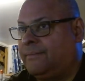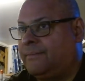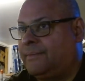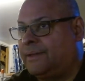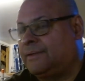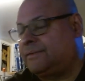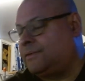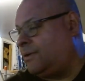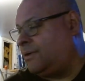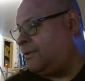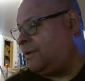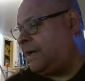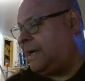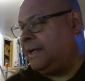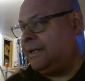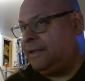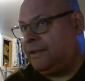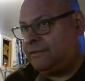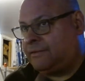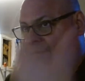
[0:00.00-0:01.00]
So
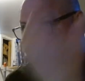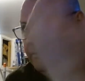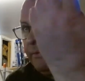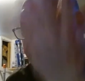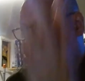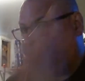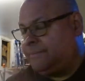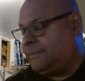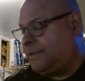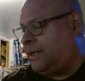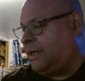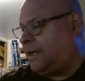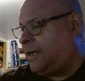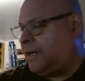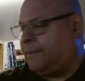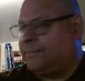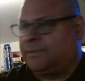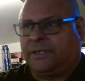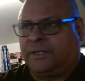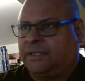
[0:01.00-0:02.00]
I need to,
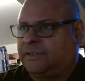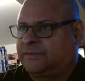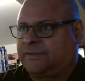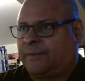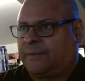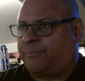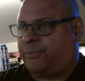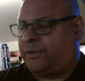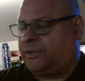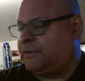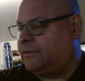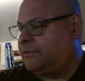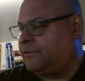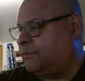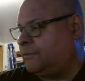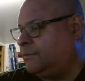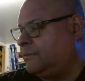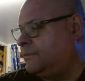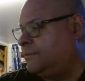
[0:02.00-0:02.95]
I'm going to separate the two.